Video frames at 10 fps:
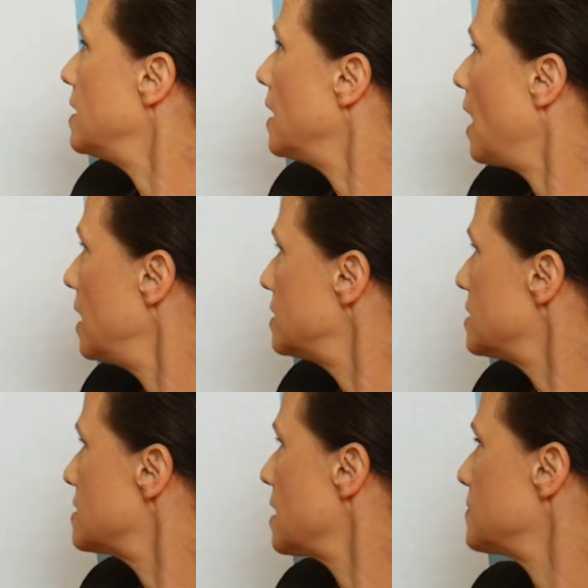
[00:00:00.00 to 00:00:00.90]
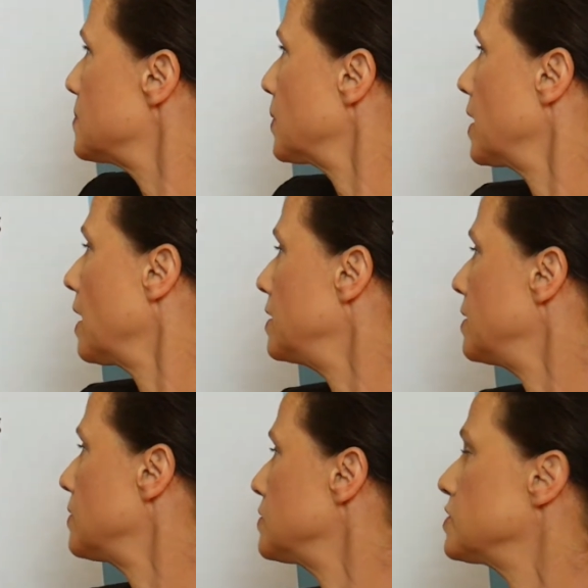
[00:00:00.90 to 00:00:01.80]
not to stop smoking on New
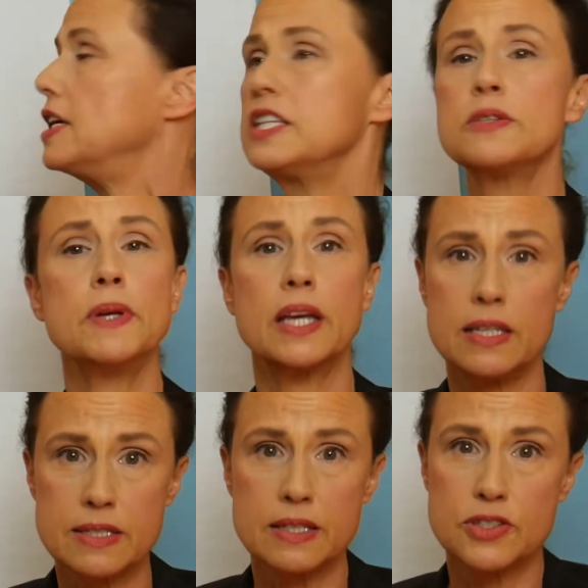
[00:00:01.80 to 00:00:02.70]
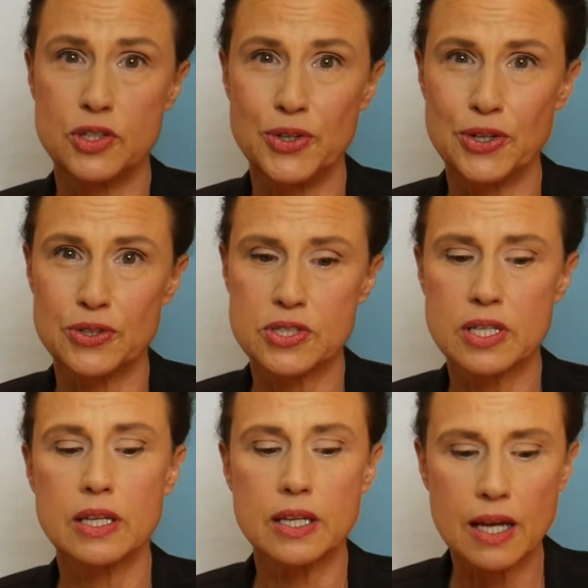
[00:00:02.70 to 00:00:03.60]
Year's is because it's New Year's.
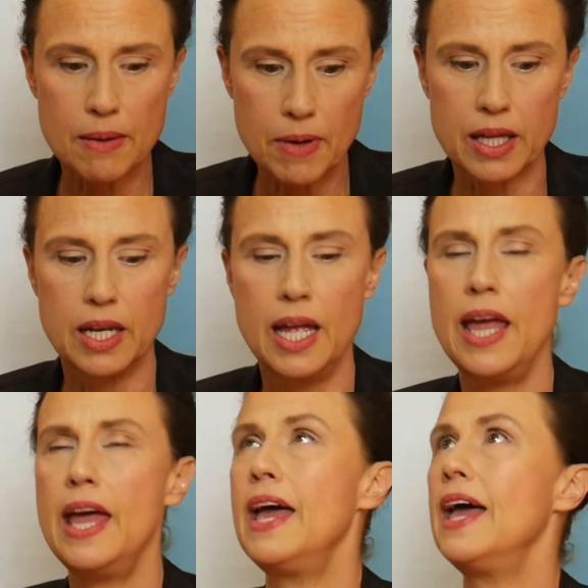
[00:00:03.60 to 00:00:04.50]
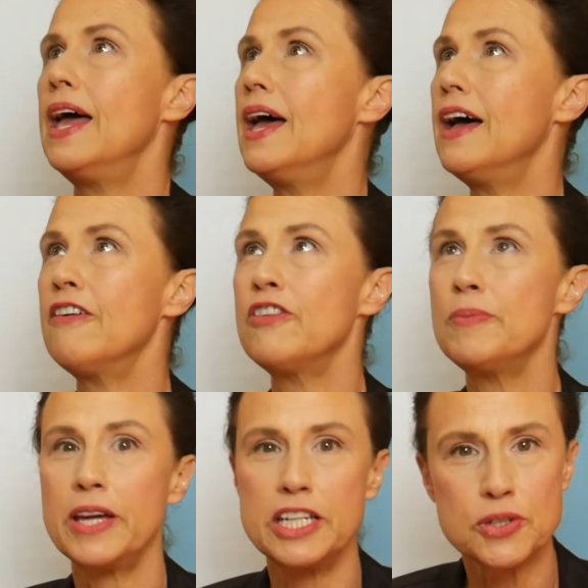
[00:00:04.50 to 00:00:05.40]
Come on.
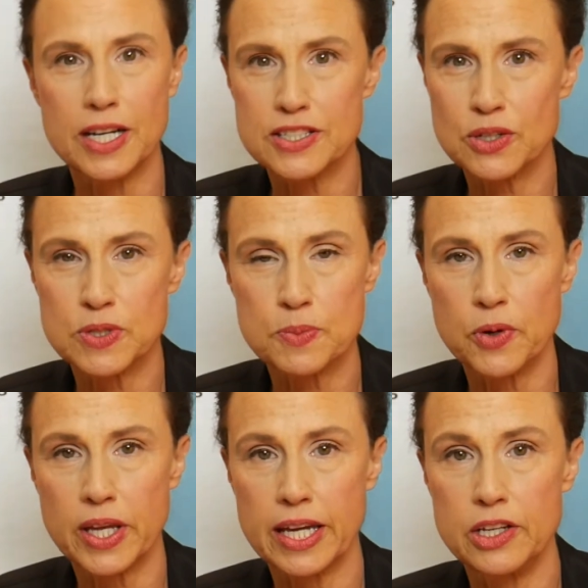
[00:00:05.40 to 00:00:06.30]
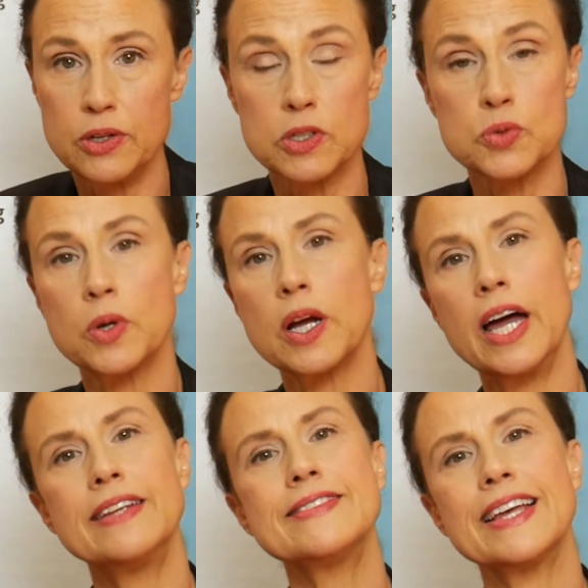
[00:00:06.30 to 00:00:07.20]
Everybody tries to quit smoking at New Year's. We're
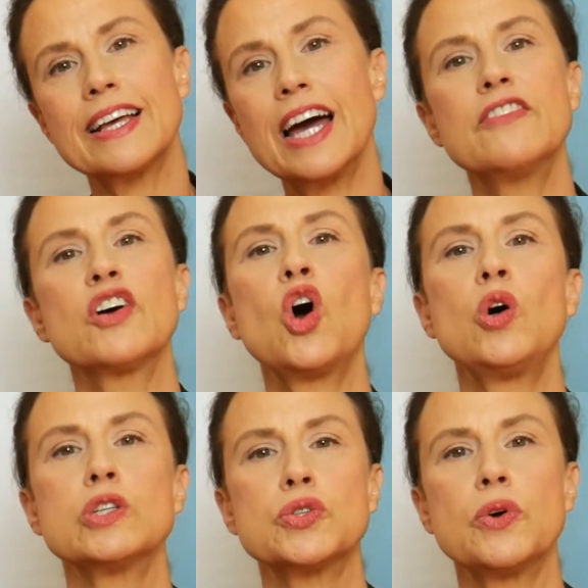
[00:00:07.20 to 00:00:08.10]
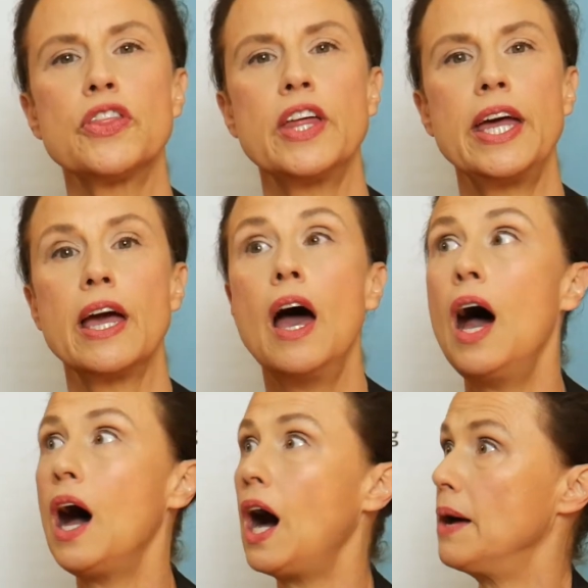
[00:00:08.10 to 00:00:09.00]
kind of a cultural thing.
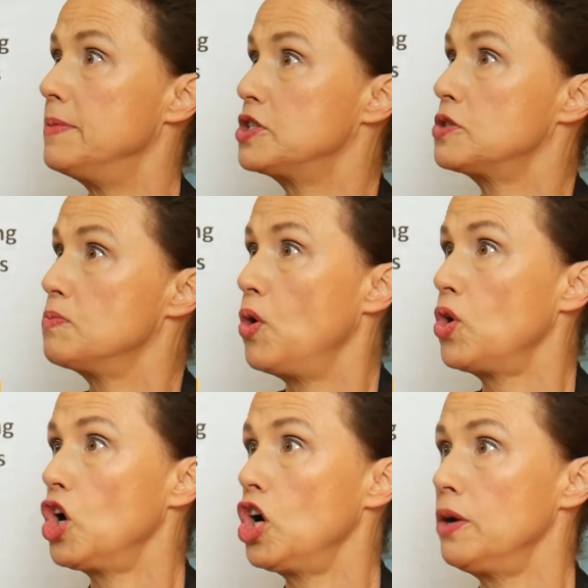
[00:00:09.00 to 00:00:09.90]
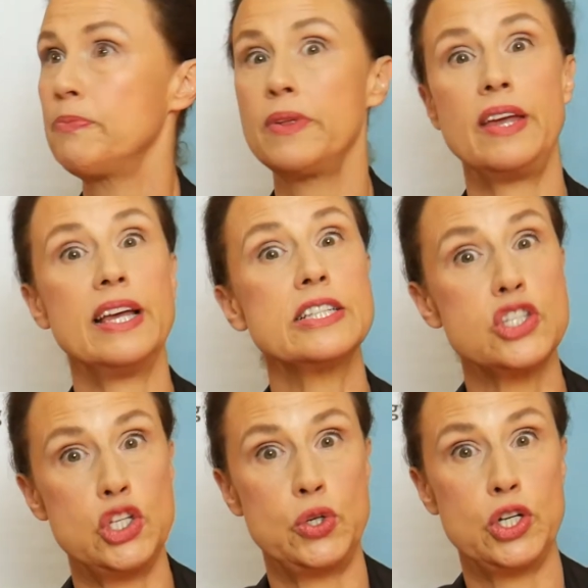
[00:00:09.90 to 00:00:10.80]
I'm a smoker.
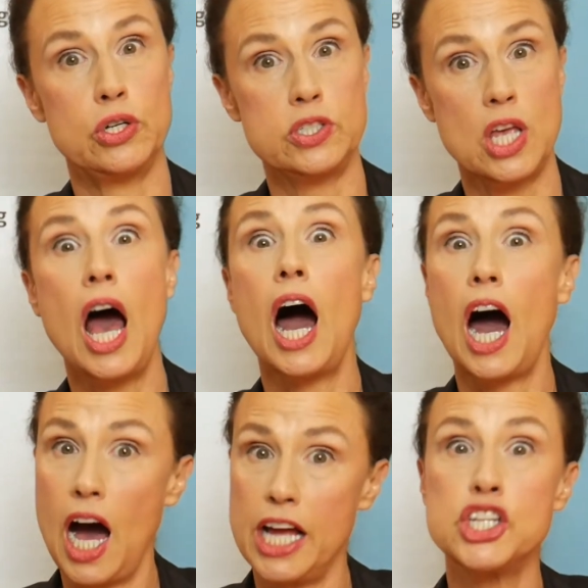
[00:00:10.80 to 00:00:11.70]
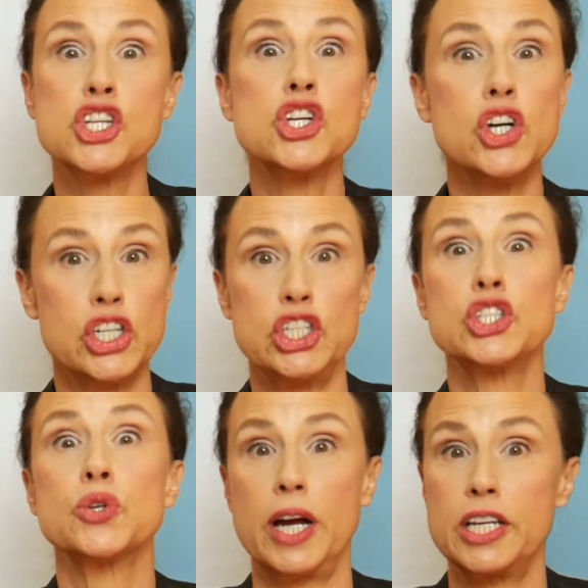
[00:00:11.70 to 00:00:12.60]
It's New Year's. I should
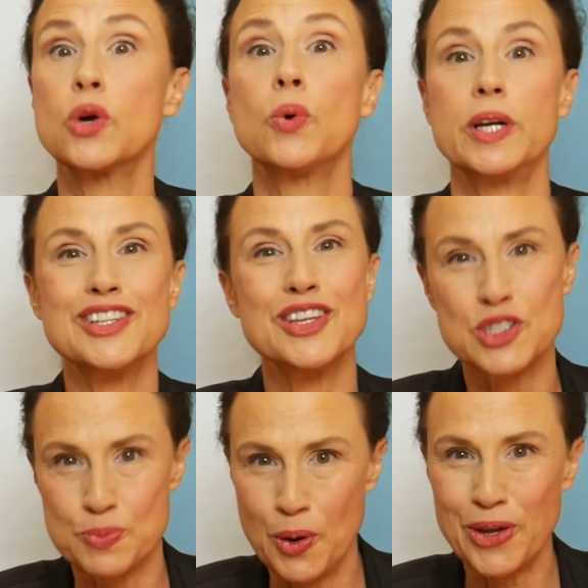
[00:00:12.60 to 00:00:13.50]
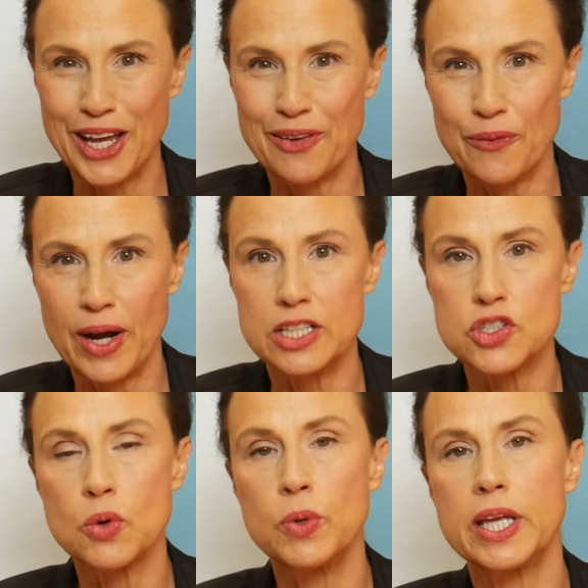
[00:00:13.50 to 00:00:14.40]
try to quit smoking, right?
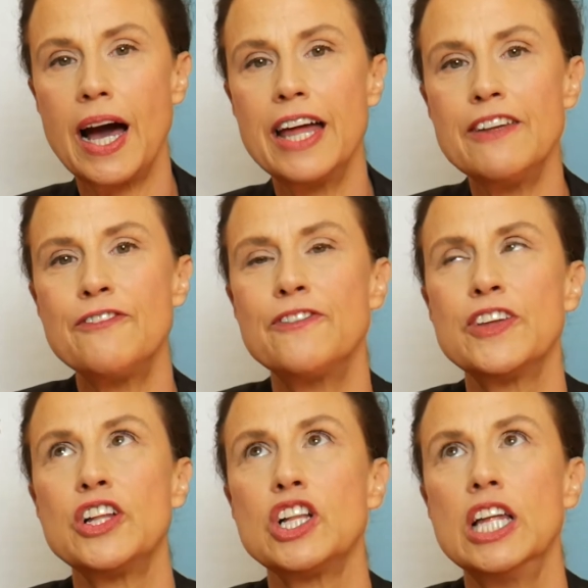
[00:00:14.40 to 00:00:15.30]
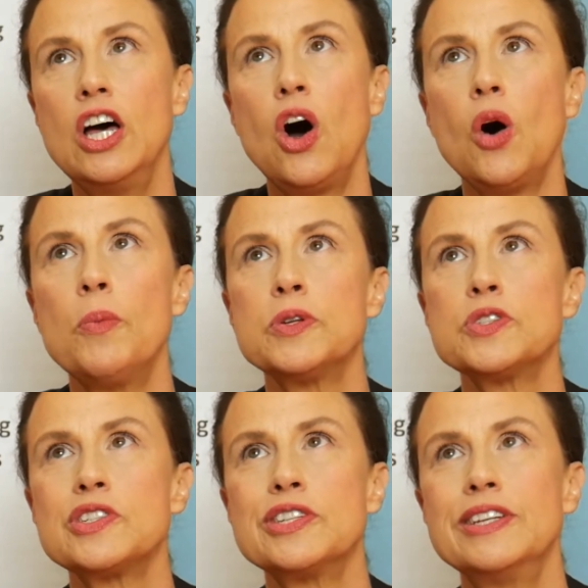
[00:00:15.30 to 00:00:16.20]
So we kind of feel
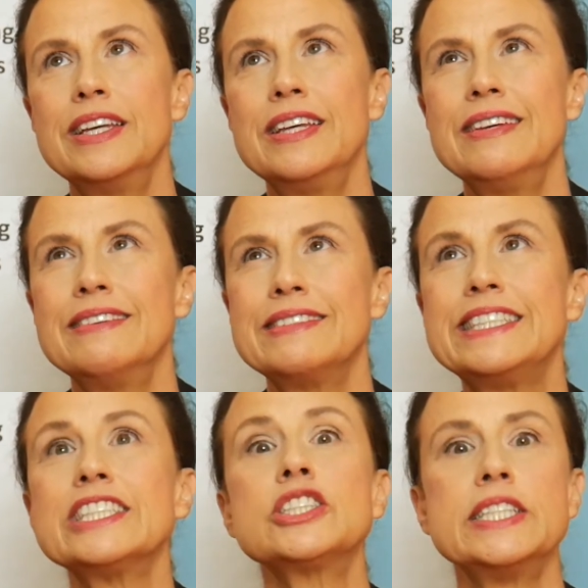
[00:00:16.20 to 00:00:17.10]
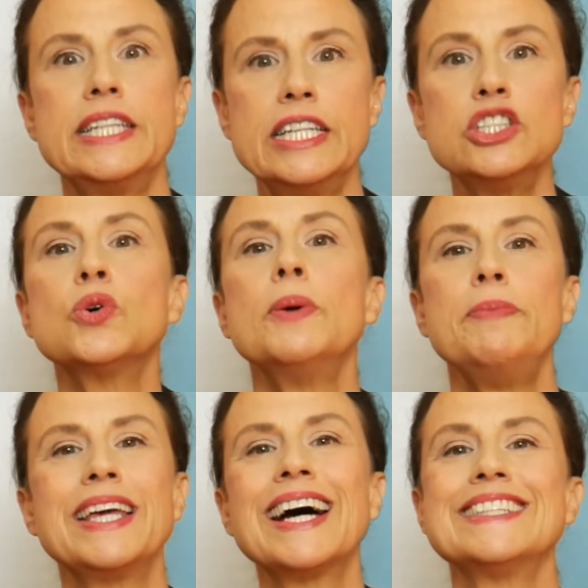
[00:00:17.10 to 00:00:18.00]
almost guilted into it
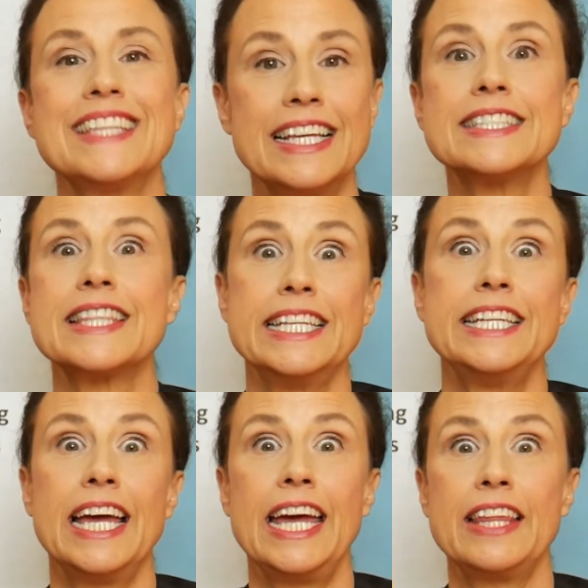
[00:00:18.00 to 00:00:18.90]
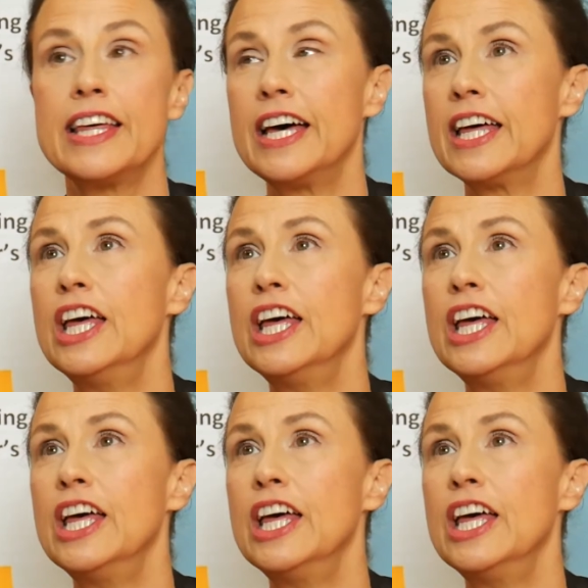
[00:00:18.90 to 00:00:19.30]
because it's the day, the